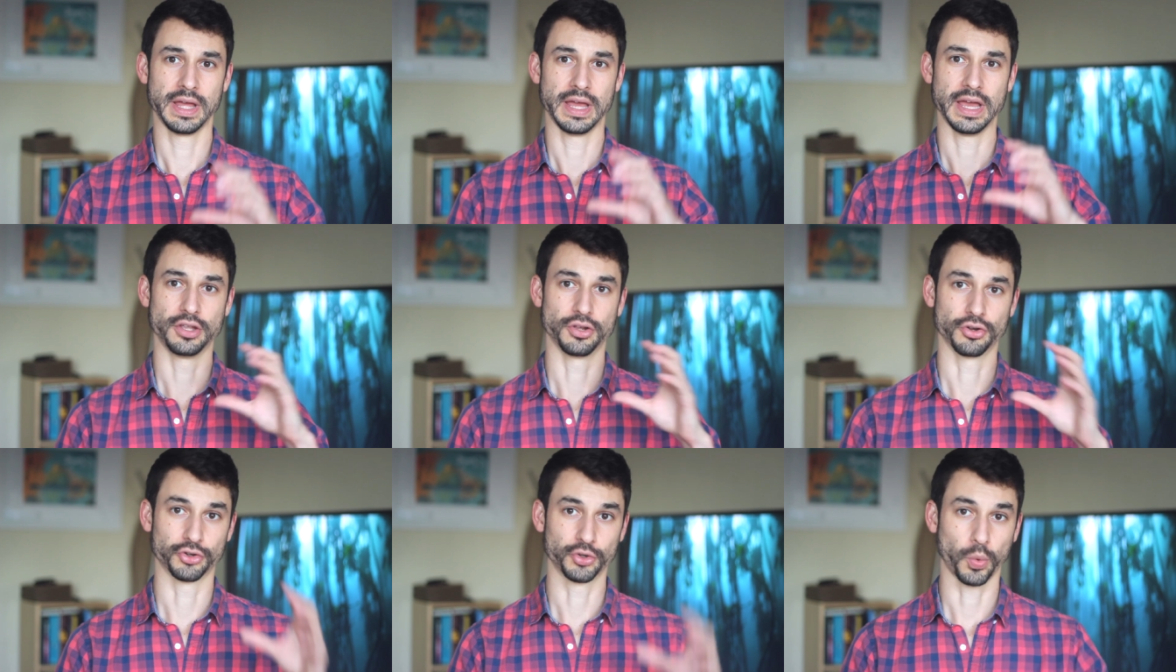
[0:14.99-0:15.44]

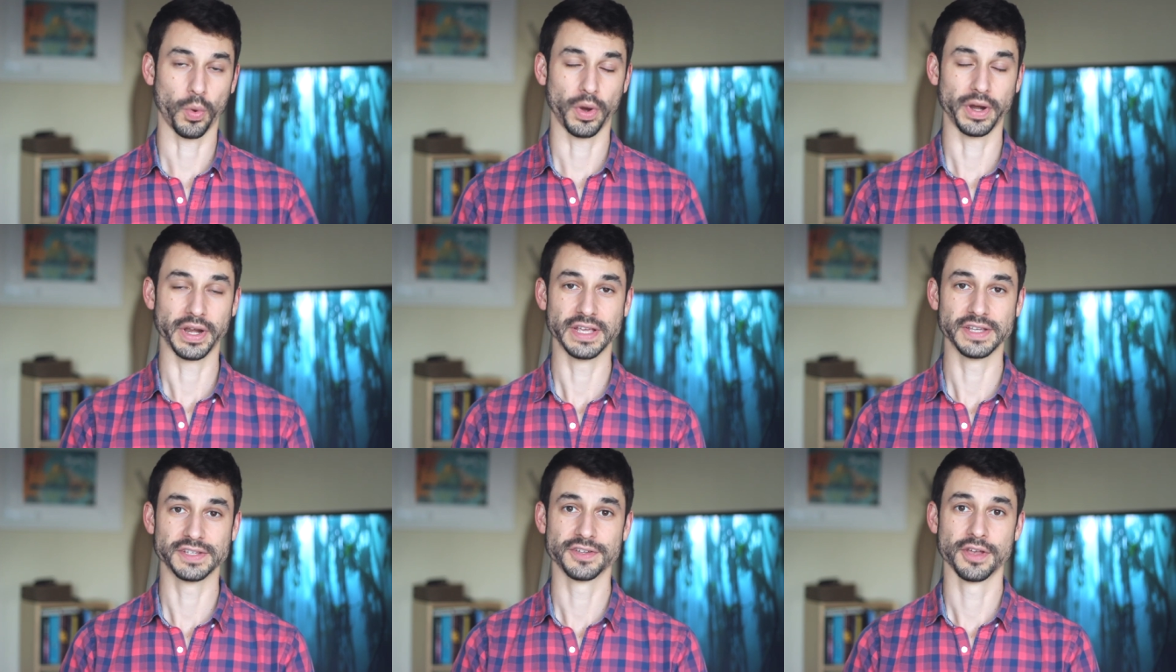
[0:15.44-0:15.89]
in your
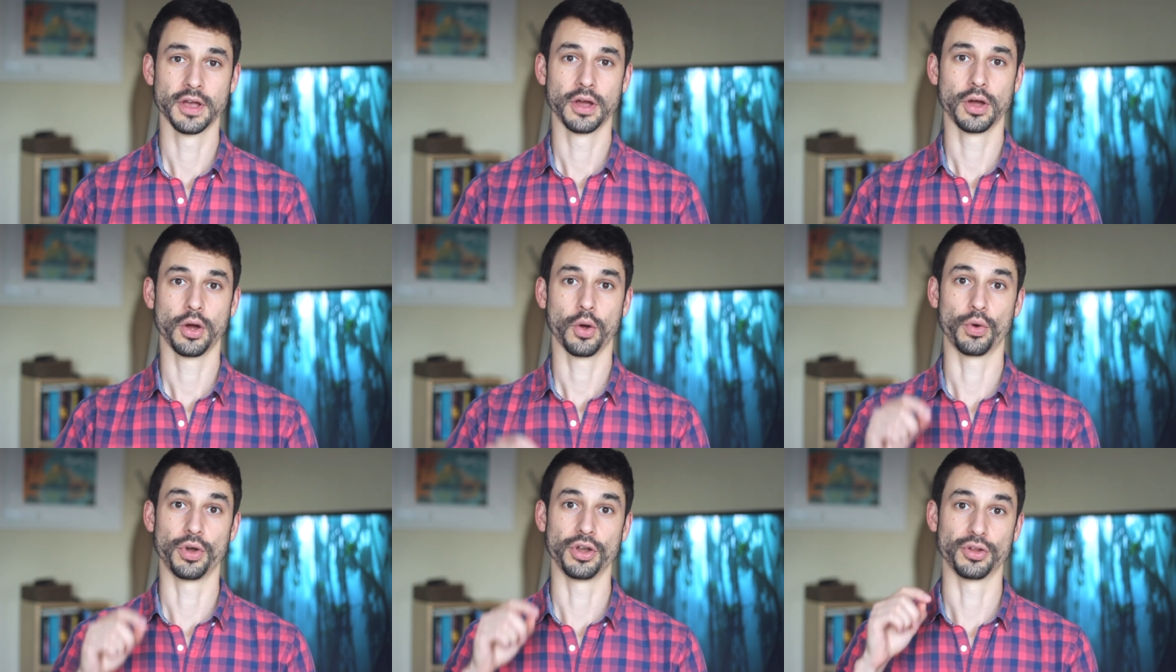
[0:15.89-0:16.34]
20s
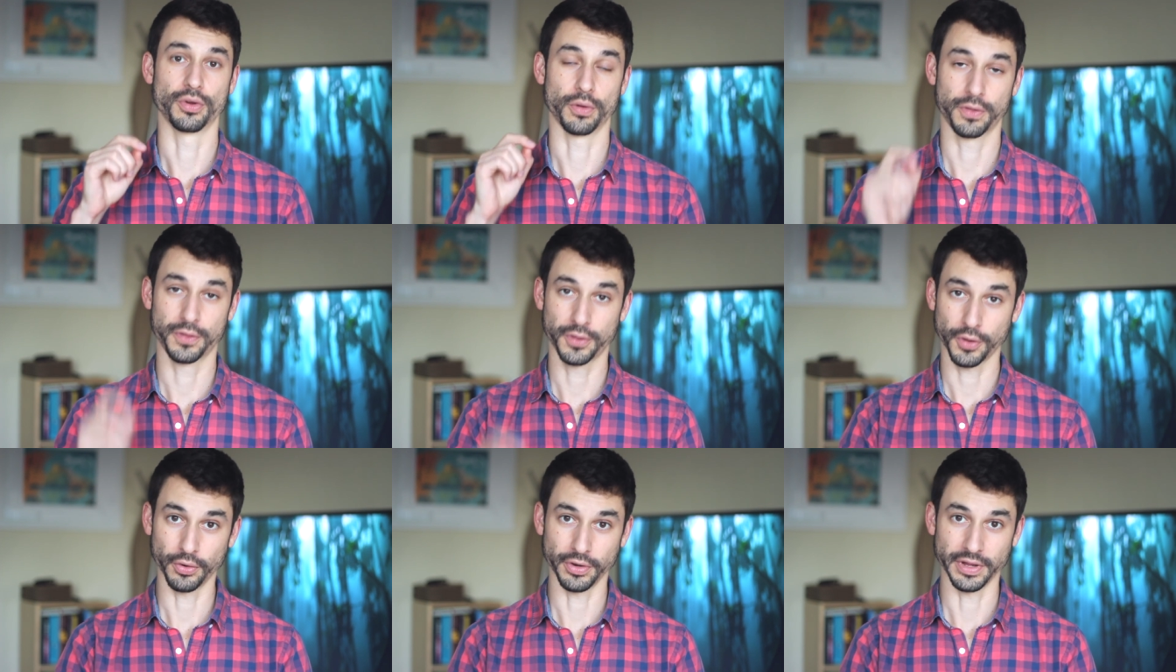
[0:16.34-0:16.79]
or in your
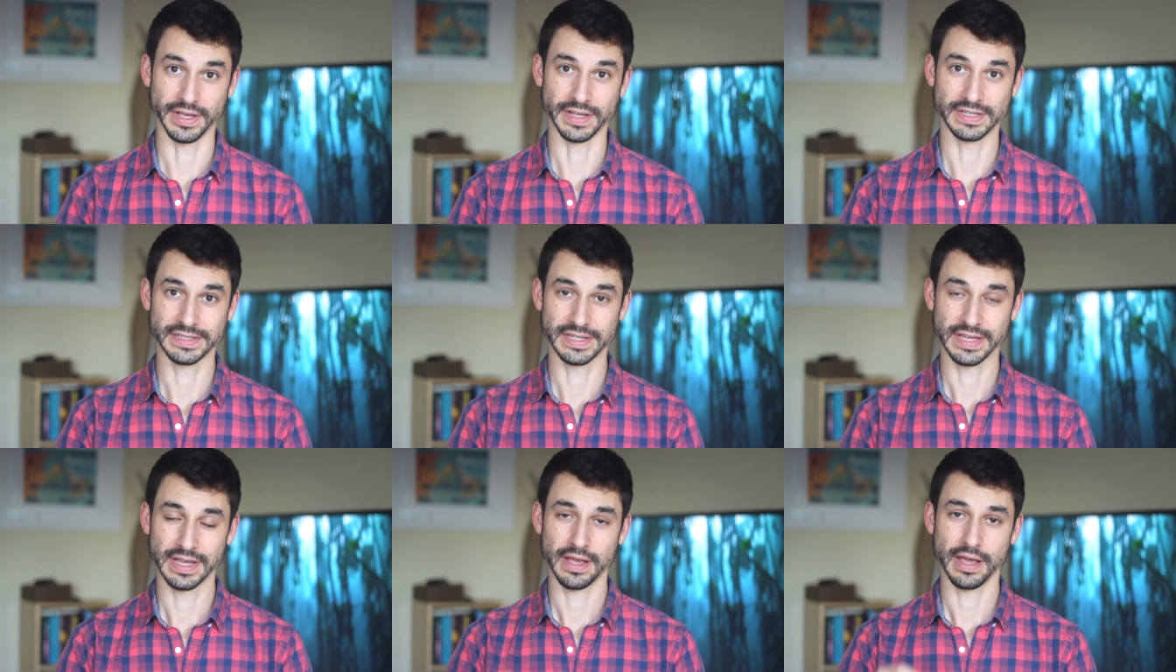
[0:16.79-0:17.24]

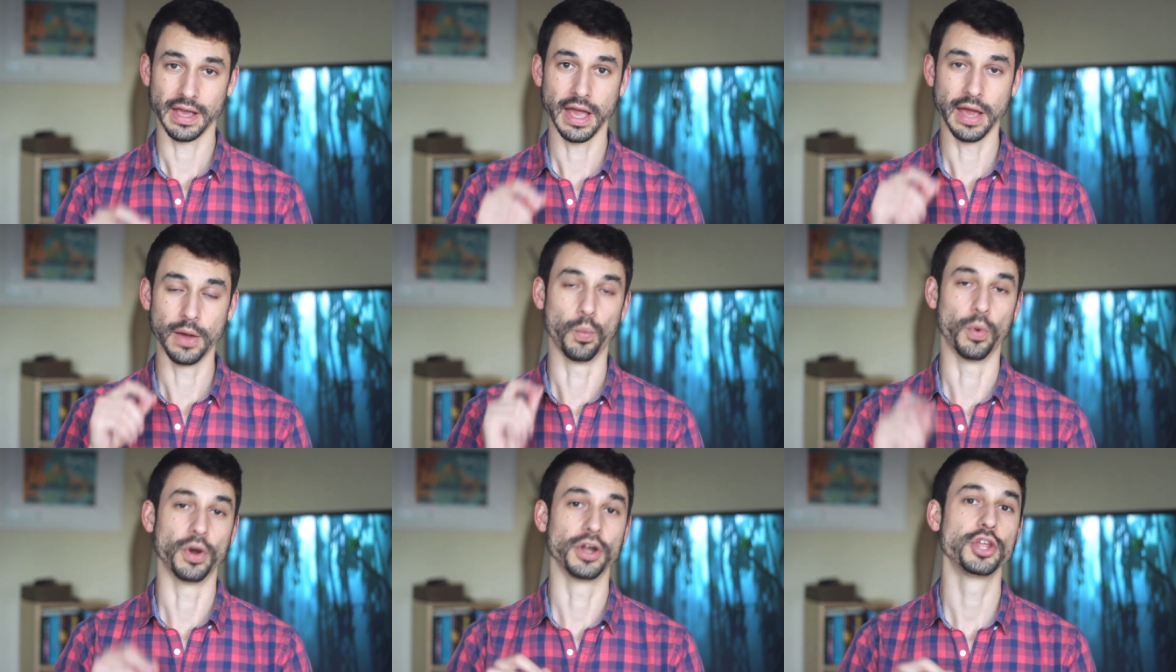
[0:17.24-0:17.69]
30s?
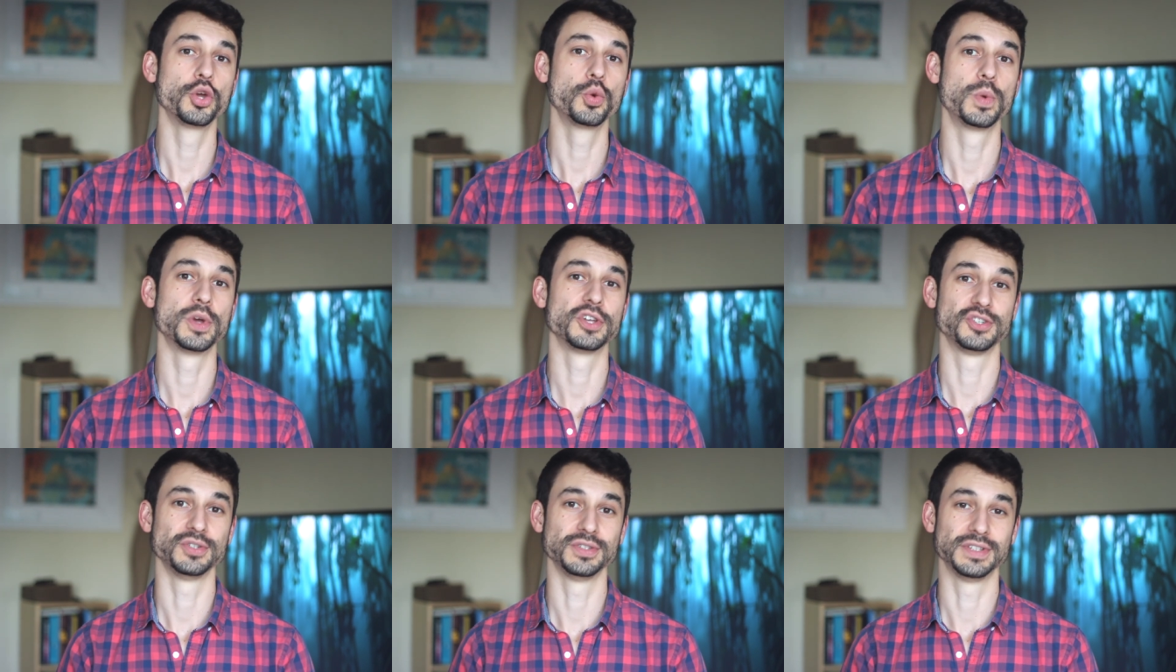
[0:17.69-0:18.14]
And what do you
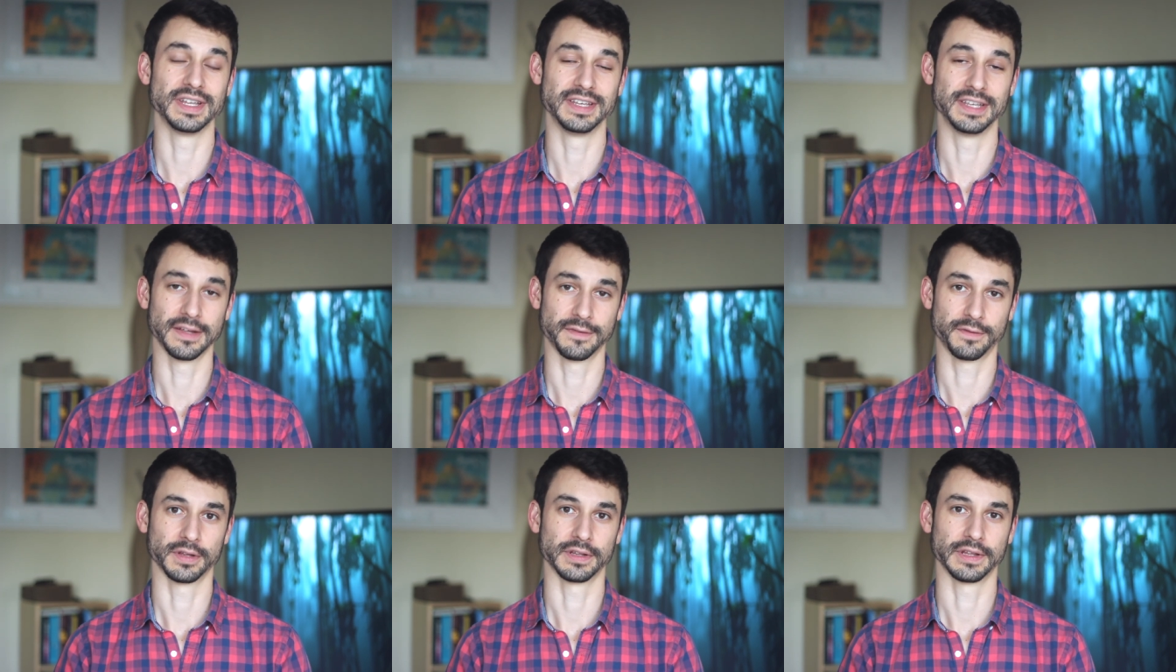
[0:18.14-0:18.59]
wish you did
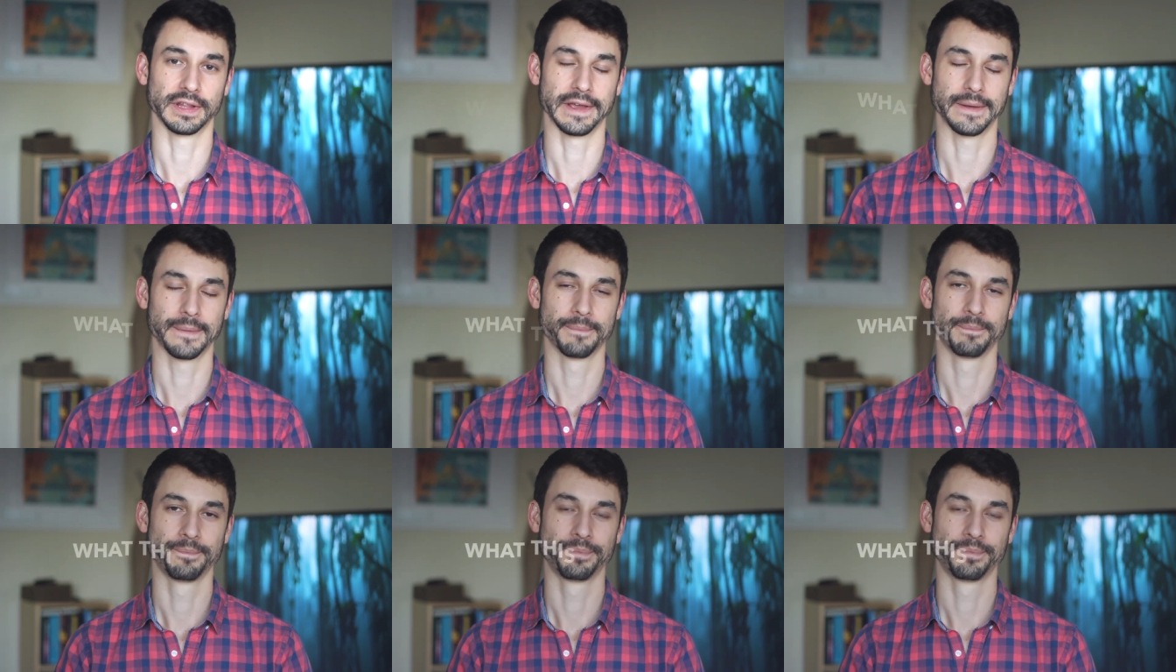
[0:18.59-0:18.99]
differently?